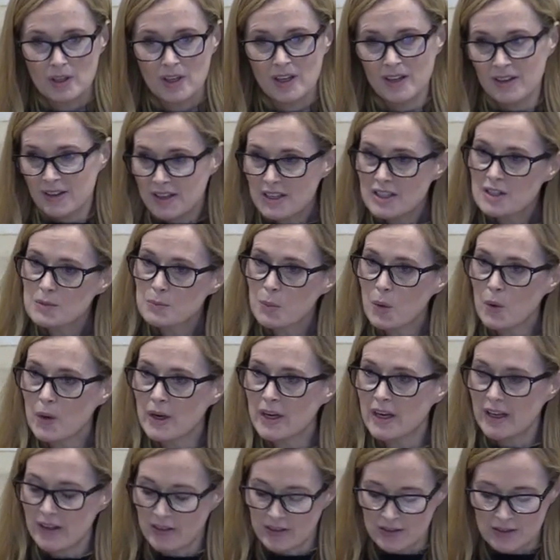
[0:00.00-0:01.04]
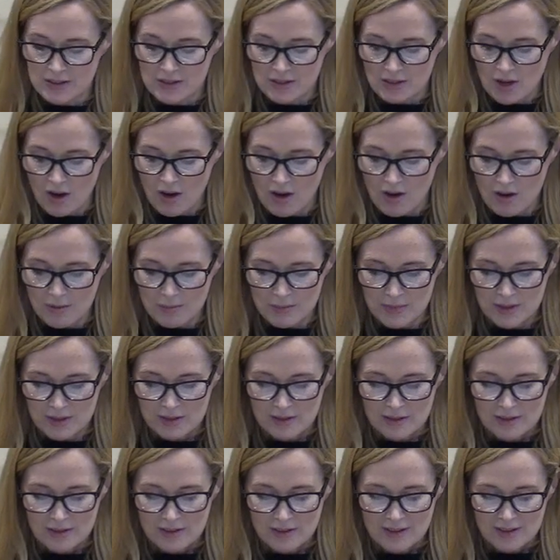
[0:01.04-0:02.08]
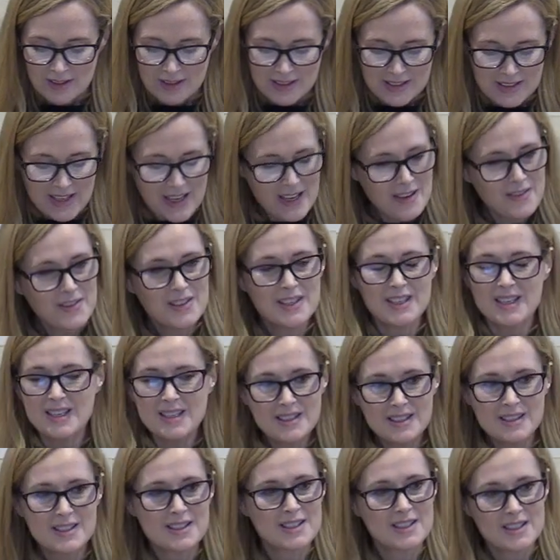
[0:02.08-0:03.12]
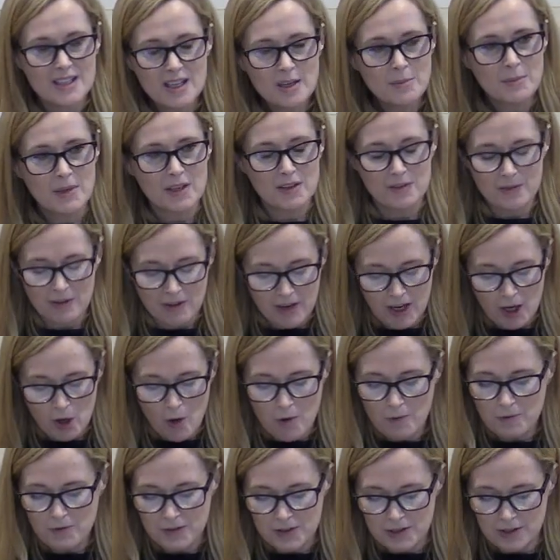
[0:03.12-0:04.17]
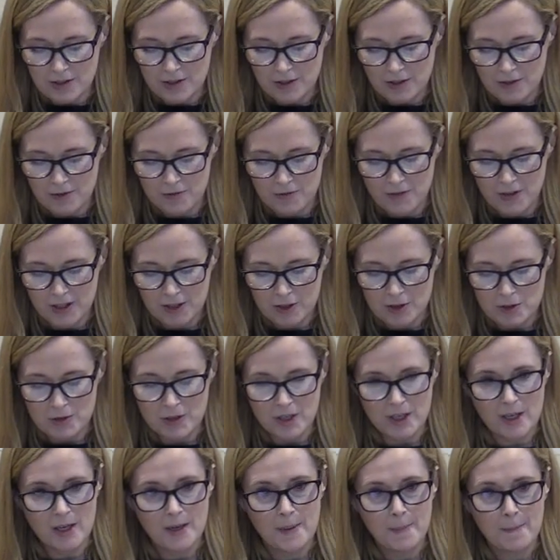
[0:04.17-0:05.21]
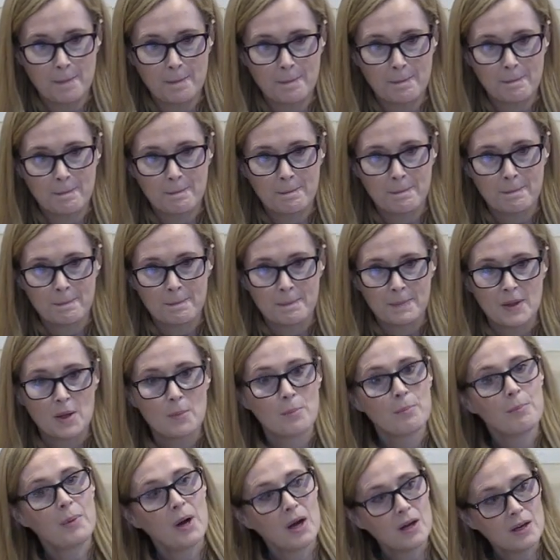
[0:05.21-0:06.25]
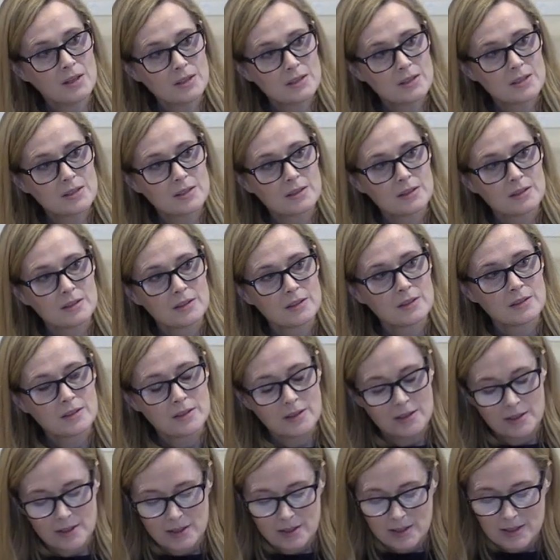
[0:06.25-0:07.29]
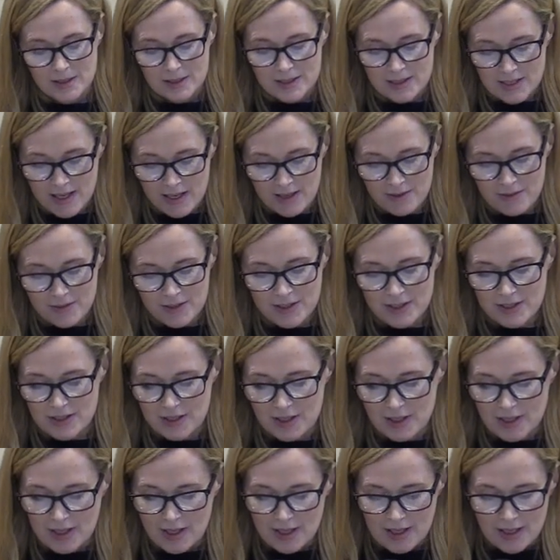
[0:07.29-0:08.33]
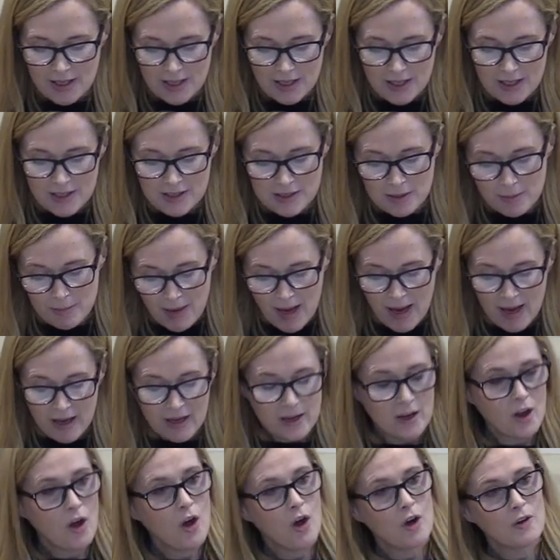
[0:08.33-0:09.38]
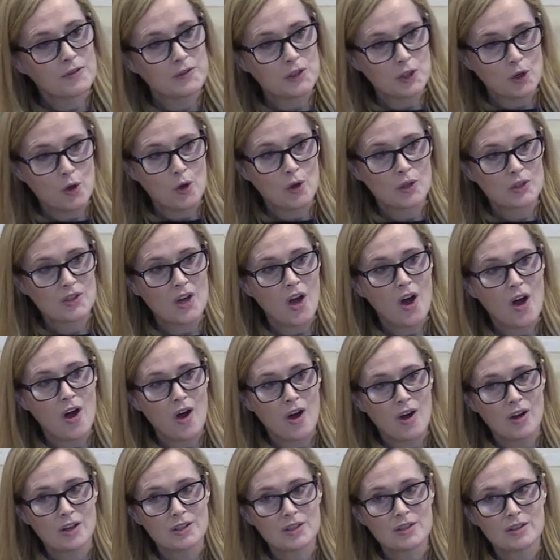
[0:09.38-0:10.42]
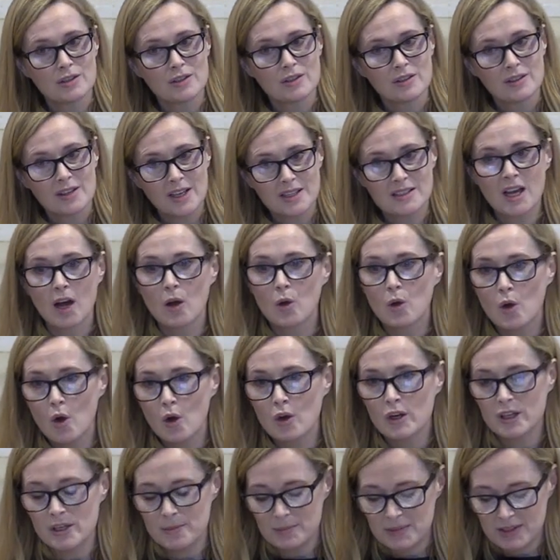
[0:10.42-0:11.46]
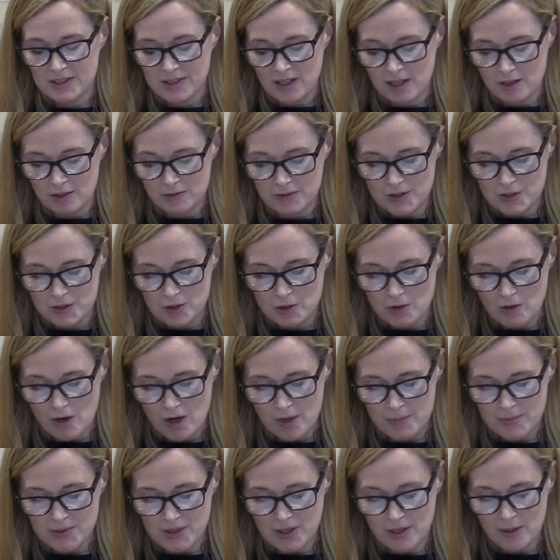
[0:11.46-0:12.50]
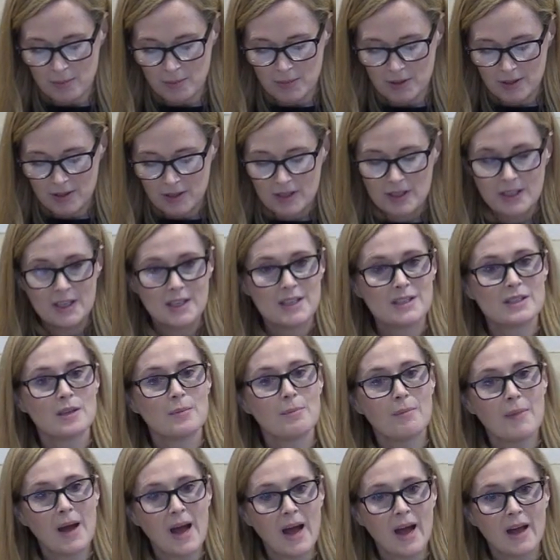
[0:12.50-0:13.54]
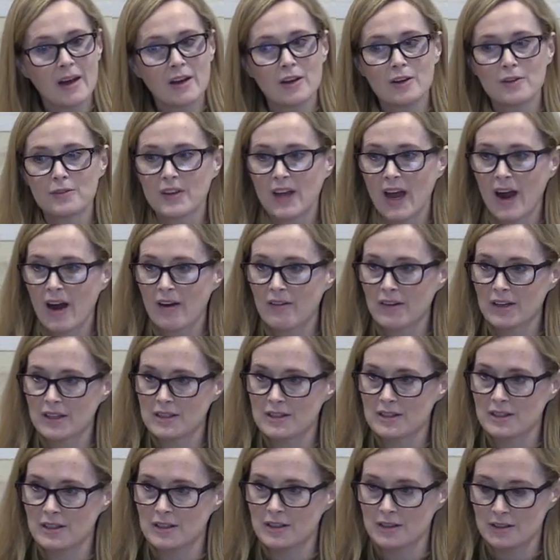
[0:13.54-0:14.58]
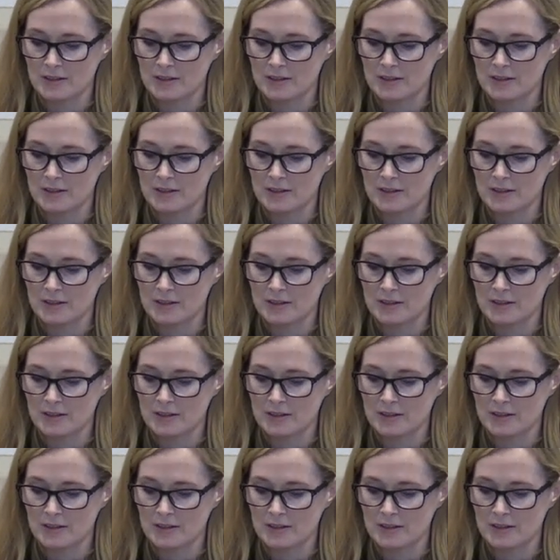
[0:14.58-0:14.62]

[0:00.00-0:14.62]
At this point in the psalm, David isn't seeming very confident of victory, but David is a man after God's heart. That's how God himself describes him. He's a man of character.